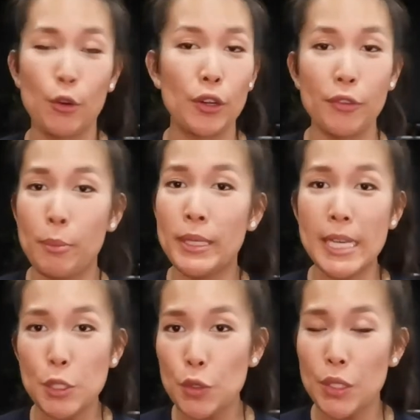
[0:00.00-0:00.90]
or if a
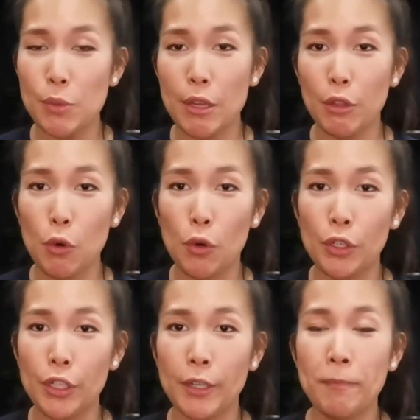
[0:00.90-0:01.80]
pedestrian is around the
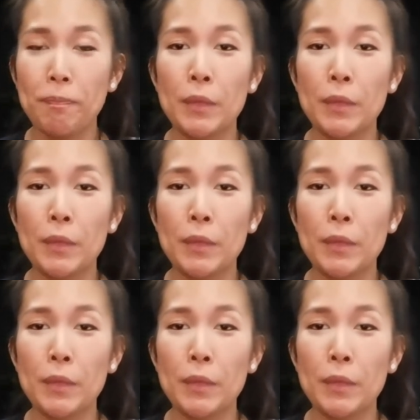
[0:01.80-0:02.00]
corner.